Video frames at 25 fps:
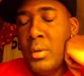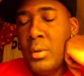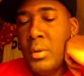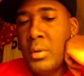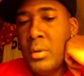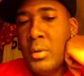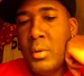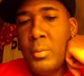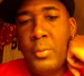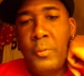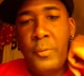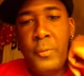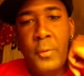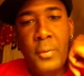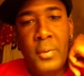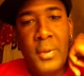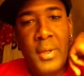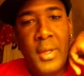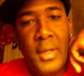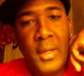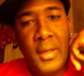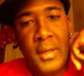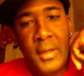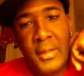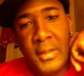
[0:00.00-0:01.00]
So before we
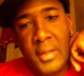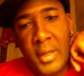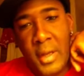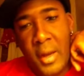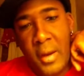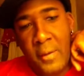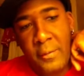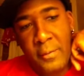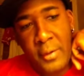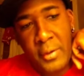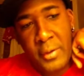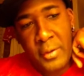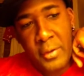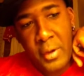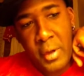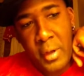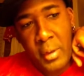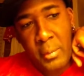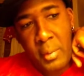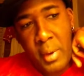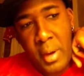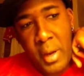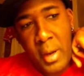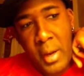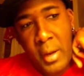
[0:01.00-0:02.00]
get into
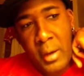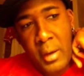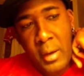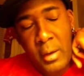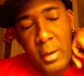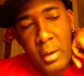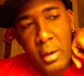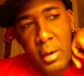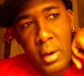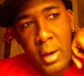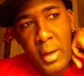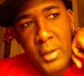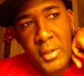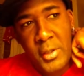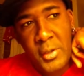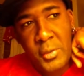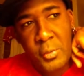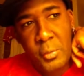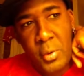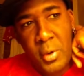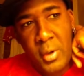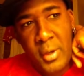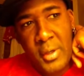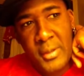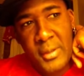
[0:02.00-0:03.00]
everything, man, I just
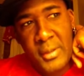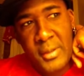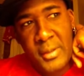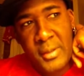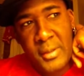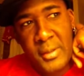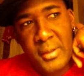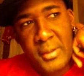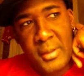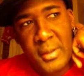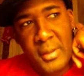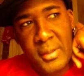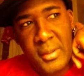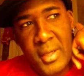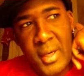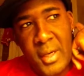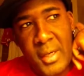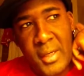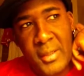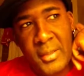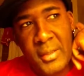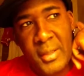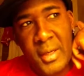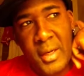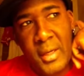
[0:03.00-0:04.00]
want to
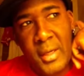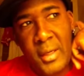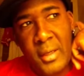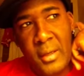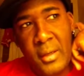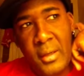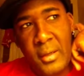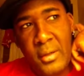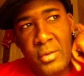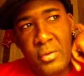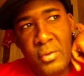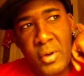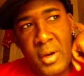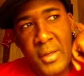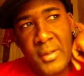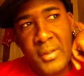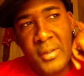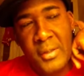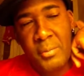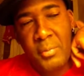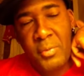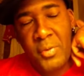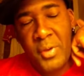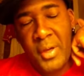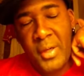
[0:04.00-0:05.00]
take a second and address
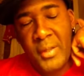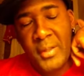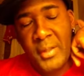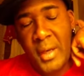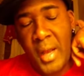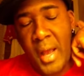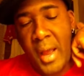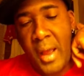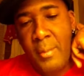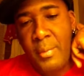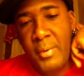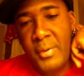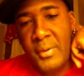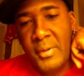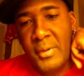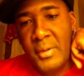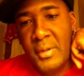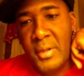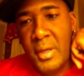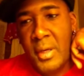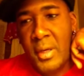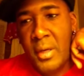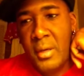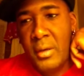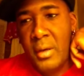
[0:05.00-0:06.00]
some things that I've been
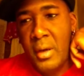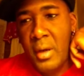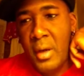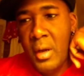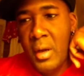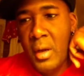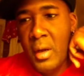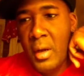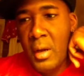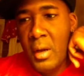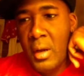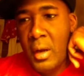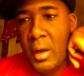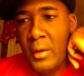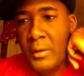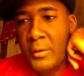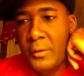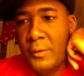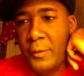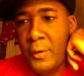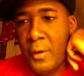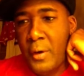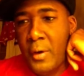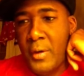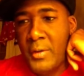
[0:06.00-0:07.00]
seeing as
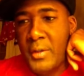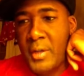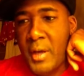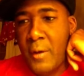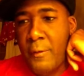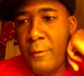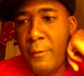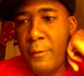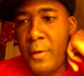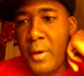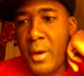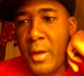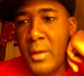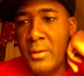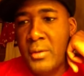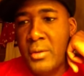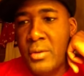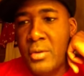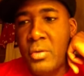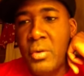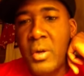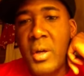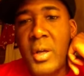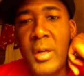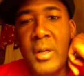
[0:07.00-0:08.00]
far as how fans
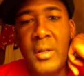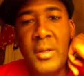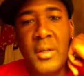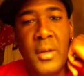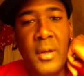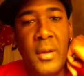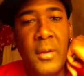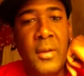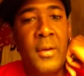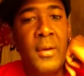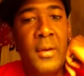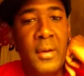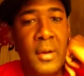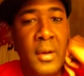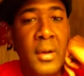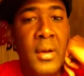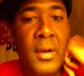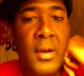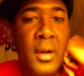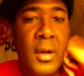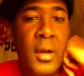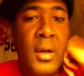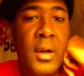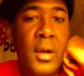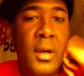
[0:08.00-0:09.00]
treat each other,
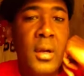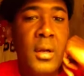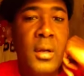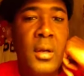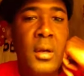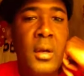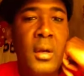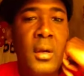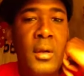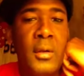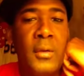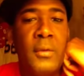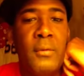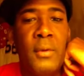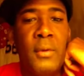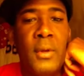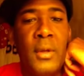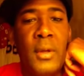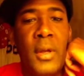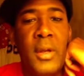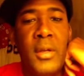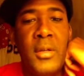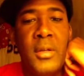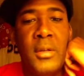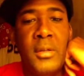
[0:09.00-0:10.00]
in
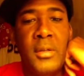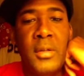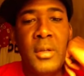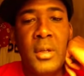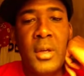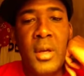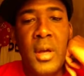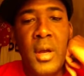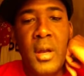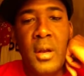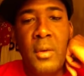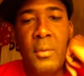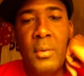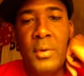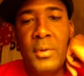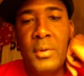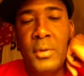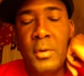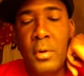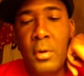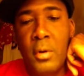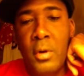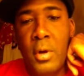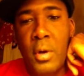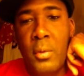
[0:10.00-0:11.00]
relation to kind of what's
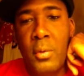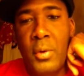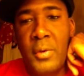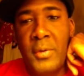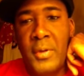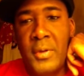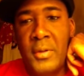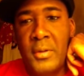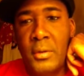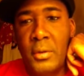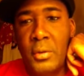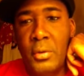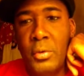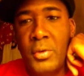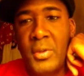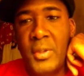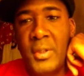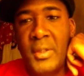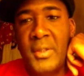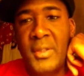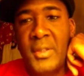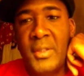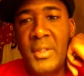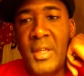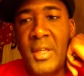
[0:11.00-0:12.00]
going on with this
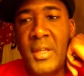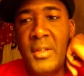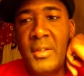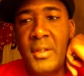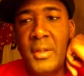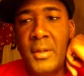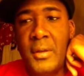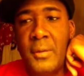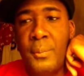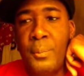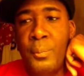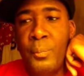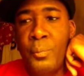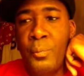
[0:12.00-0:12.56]
losing season.